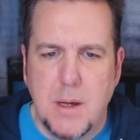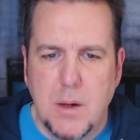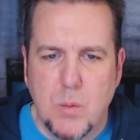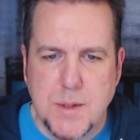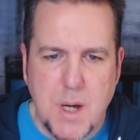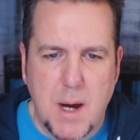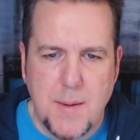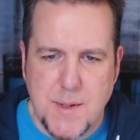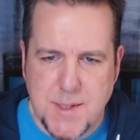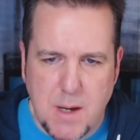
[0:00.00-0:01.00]
we're
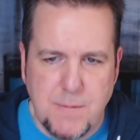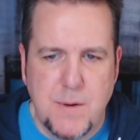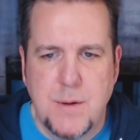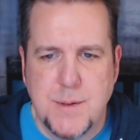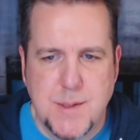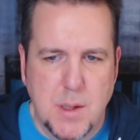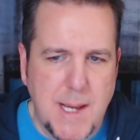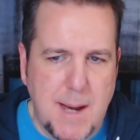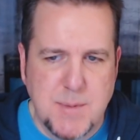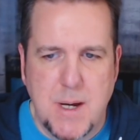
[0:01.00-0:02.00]
talking the cell phones, the
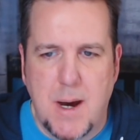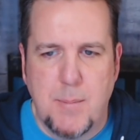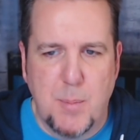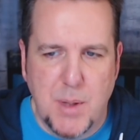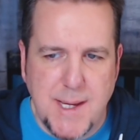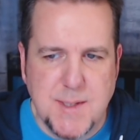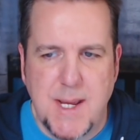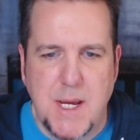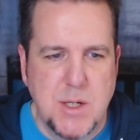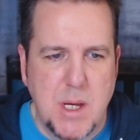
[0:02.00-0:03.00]
laptop,
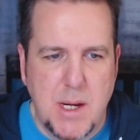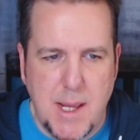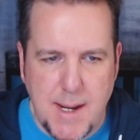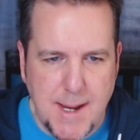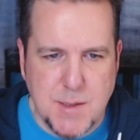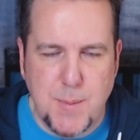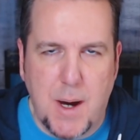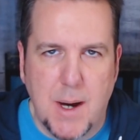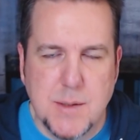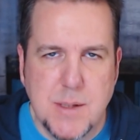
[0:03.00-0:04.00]
PlayStation, and
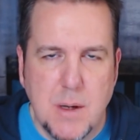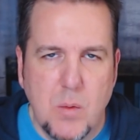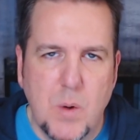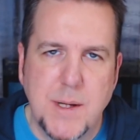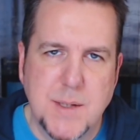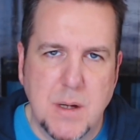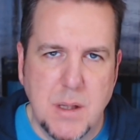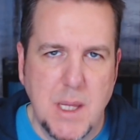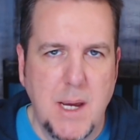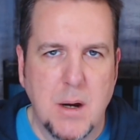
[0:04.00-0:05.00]
Xbox. What is
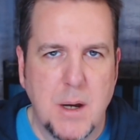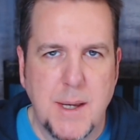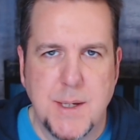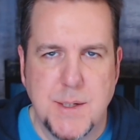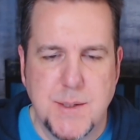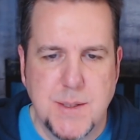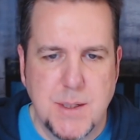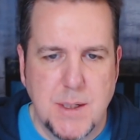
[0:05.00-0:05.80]
clear is